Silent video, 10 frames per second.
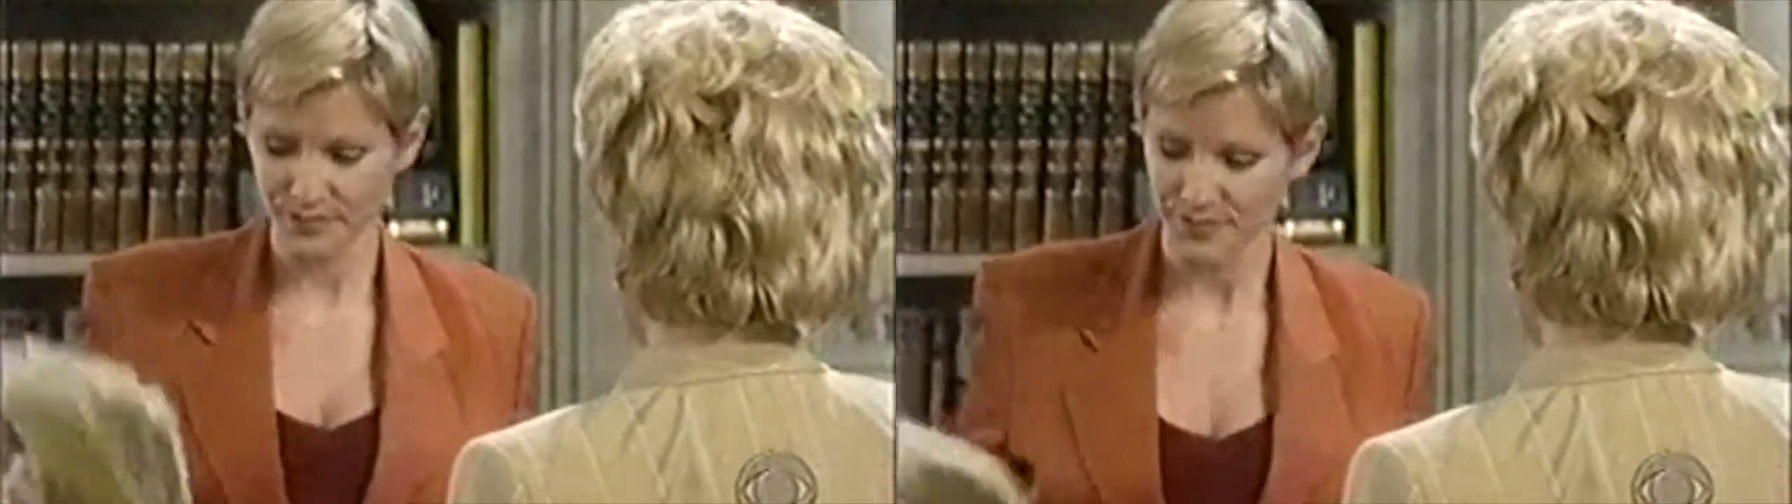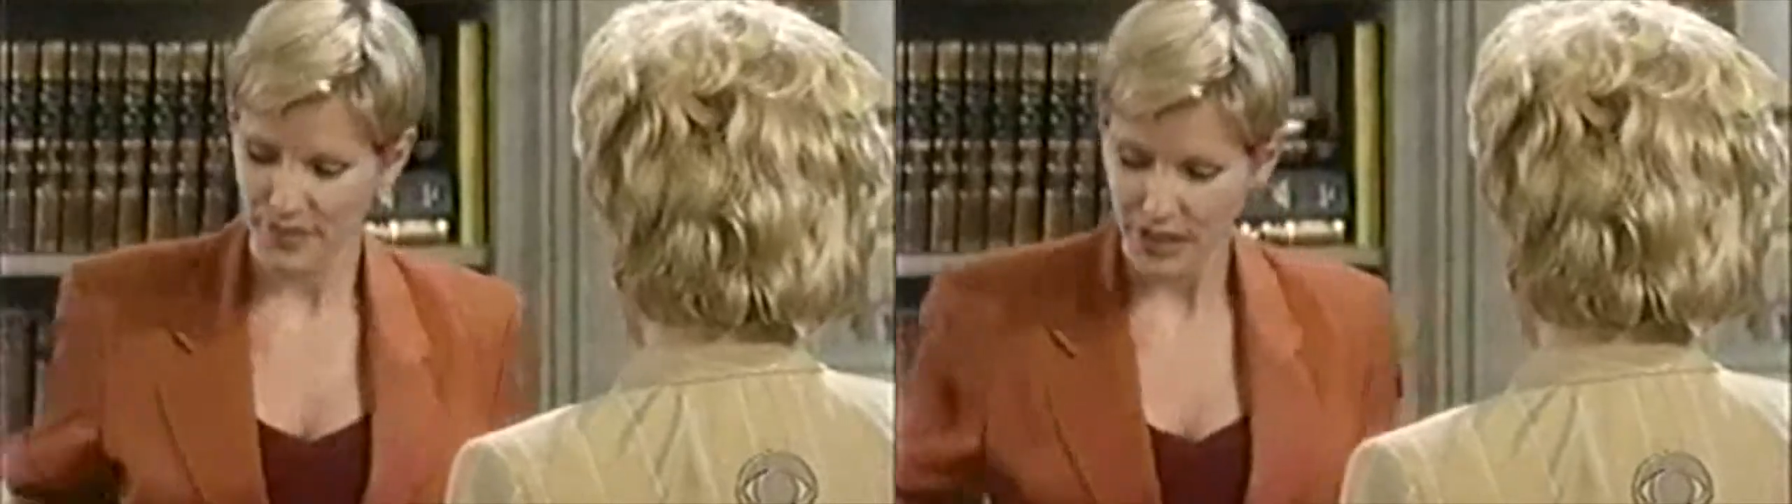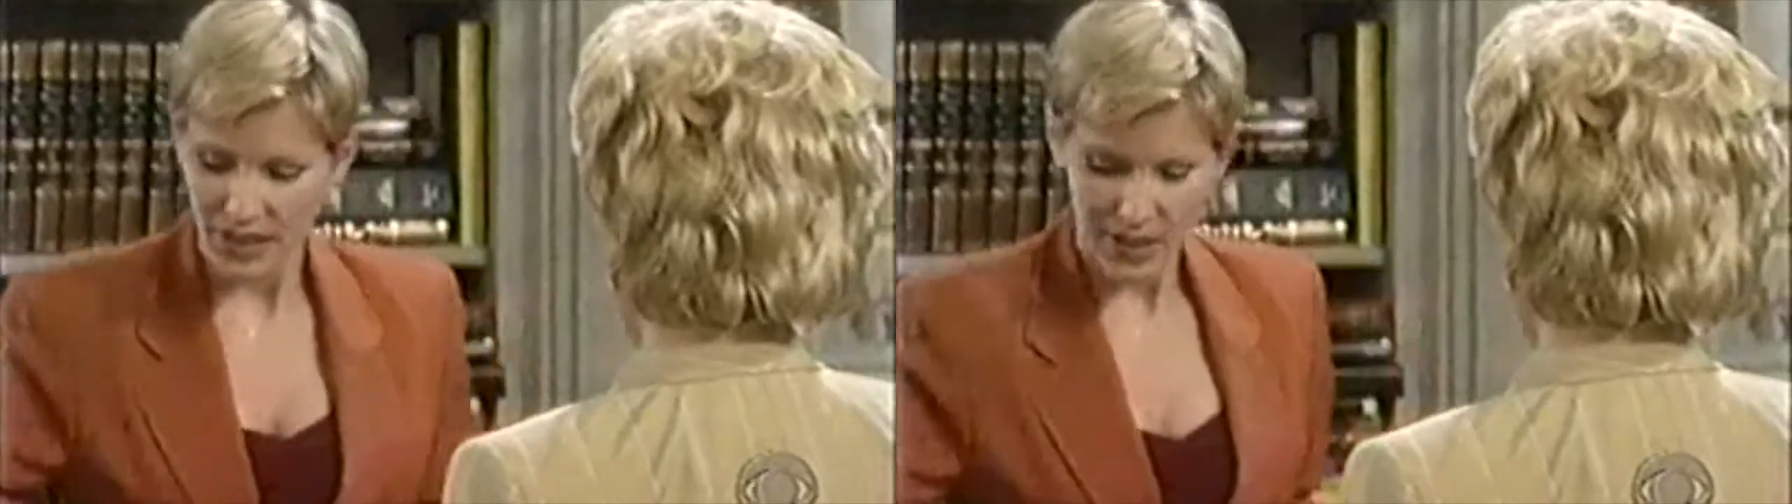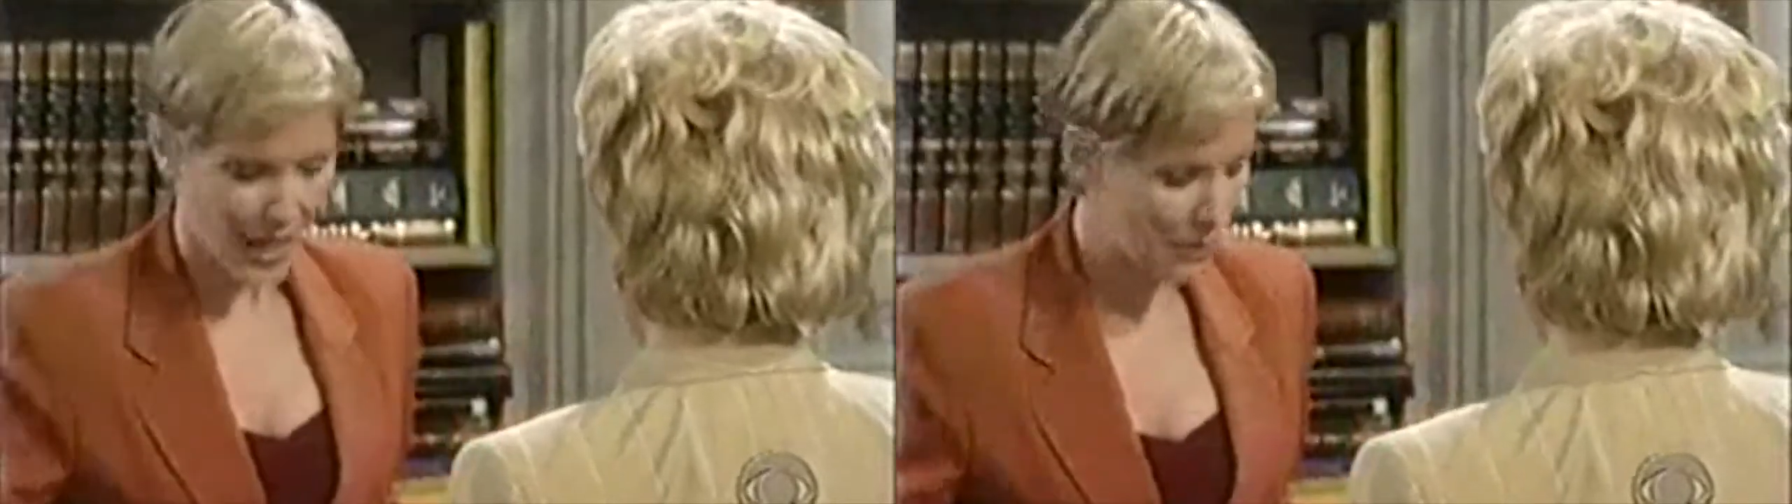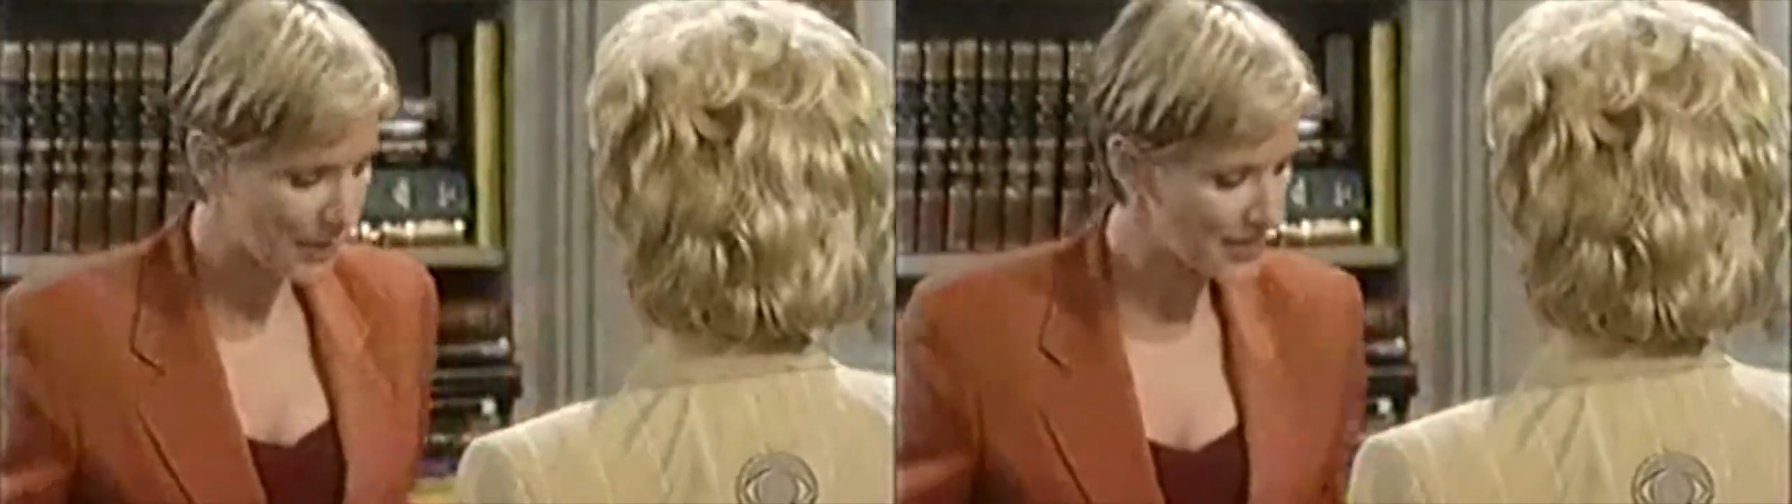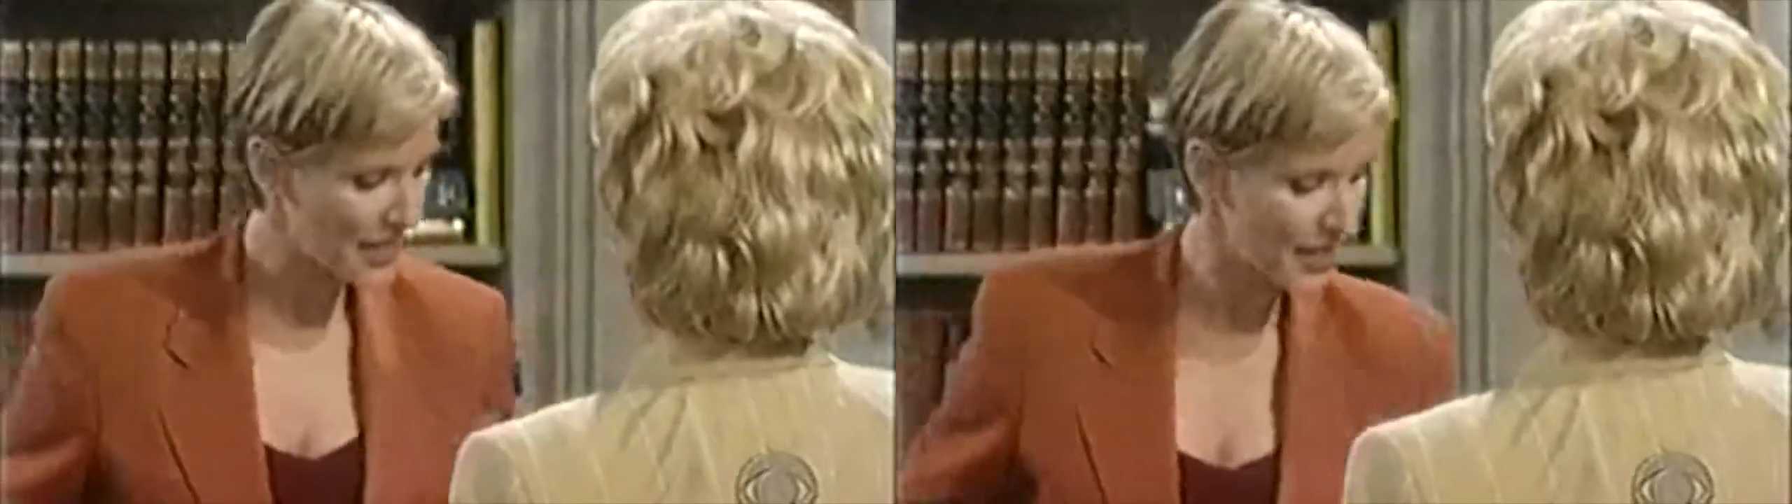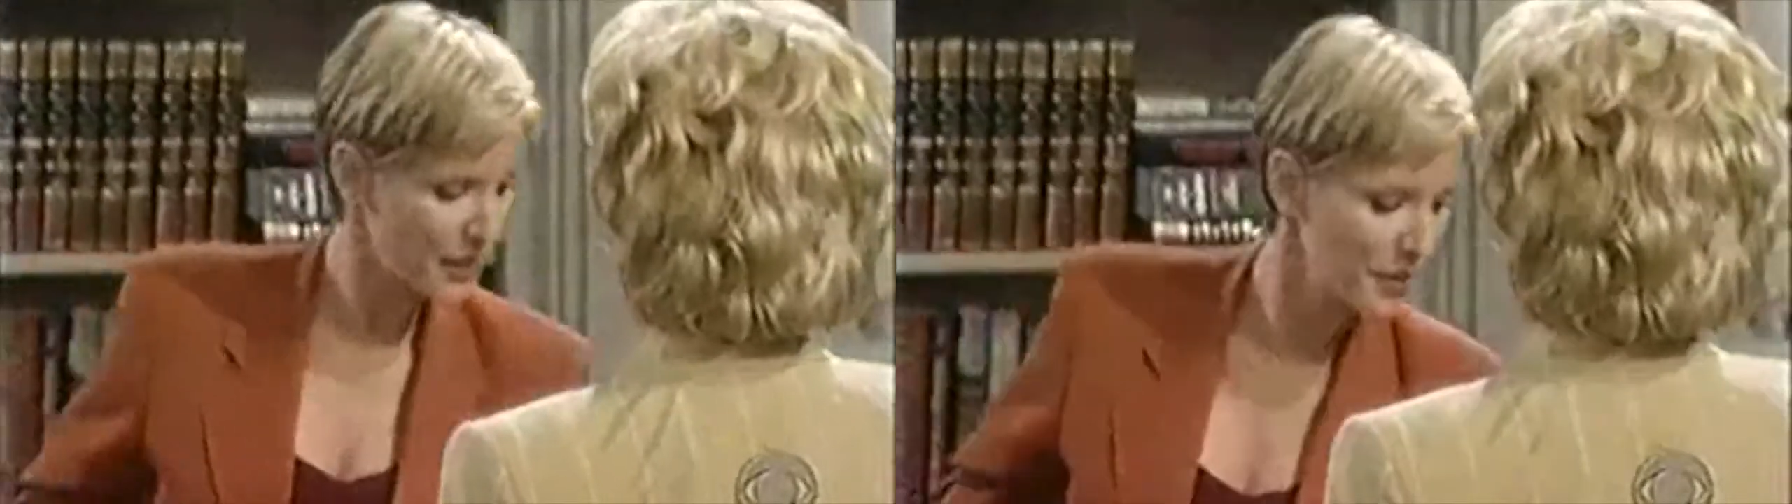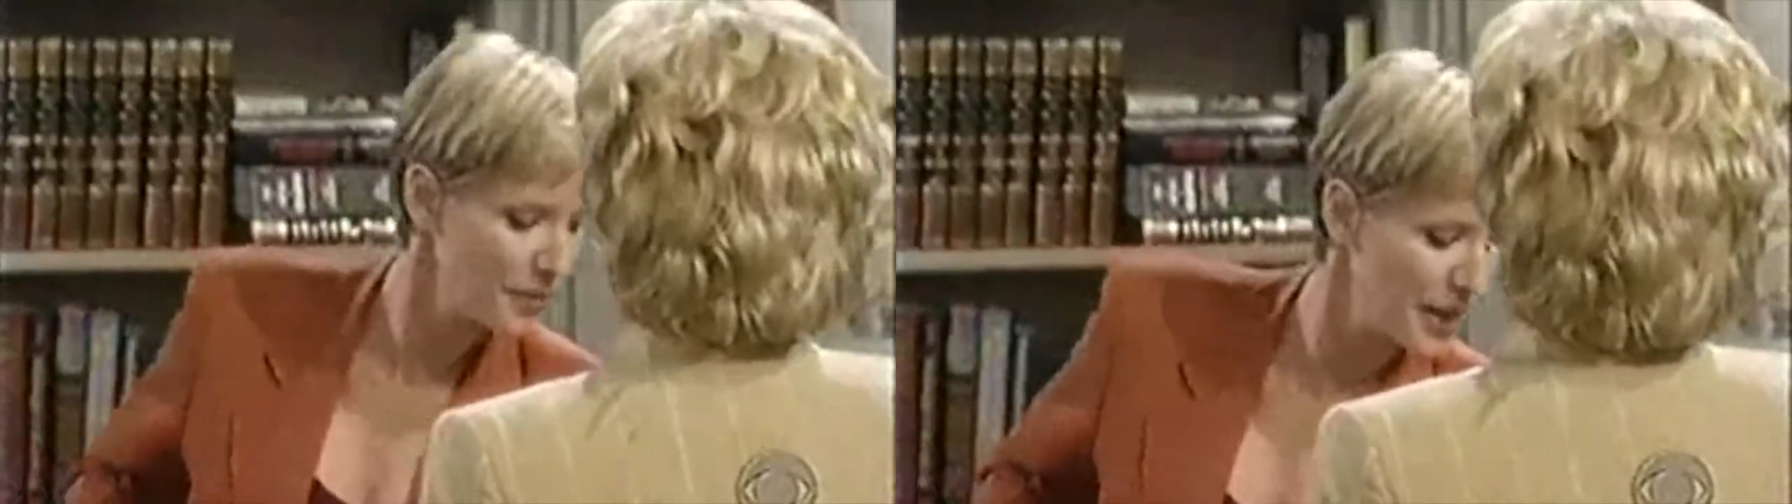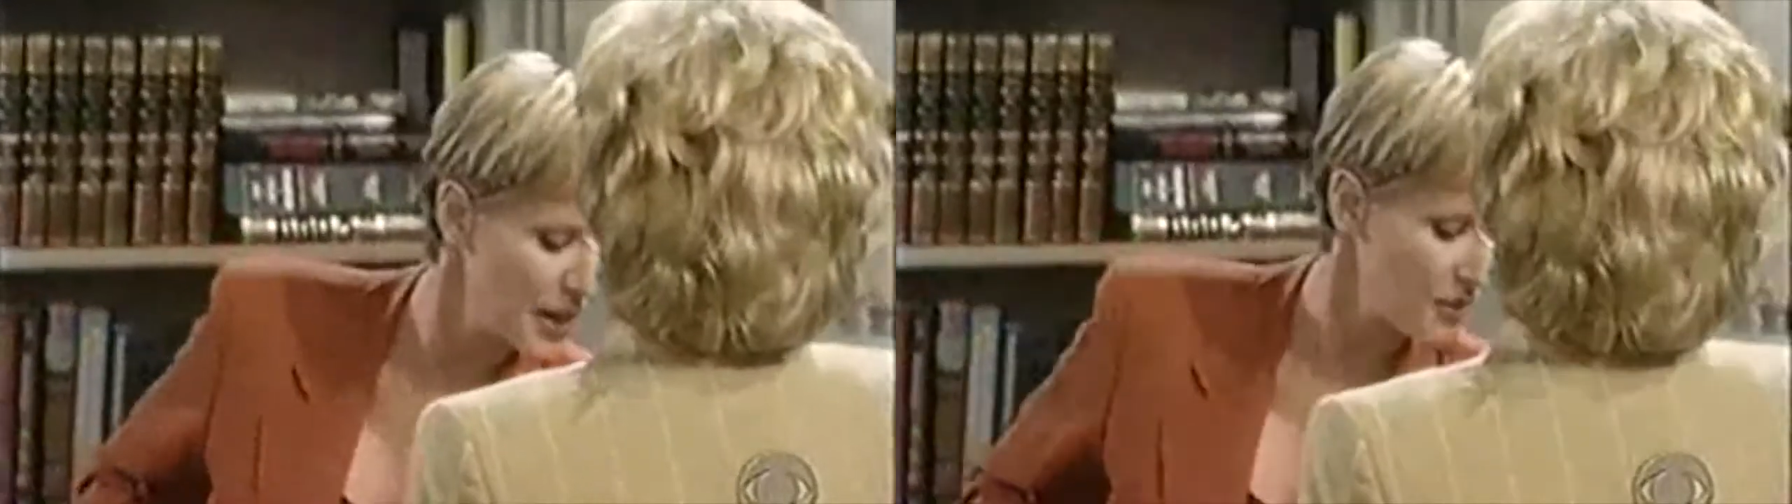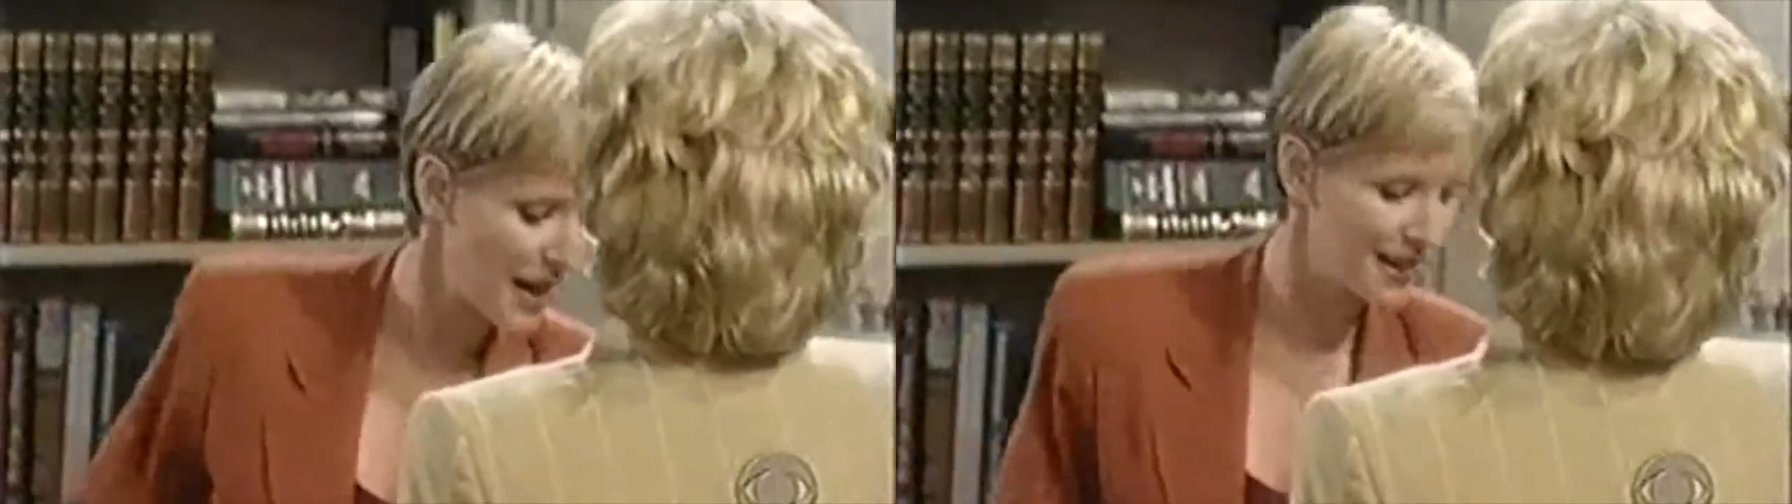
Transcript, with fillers: but I'm not taking it with me